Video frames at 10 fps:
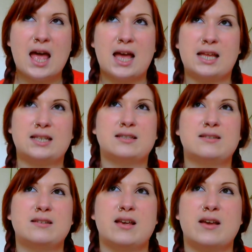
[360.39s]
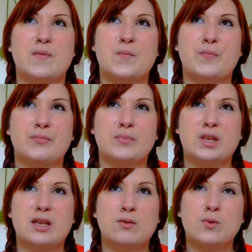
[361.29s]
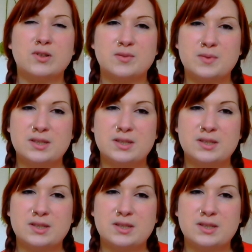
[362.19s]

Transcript: and um, he wants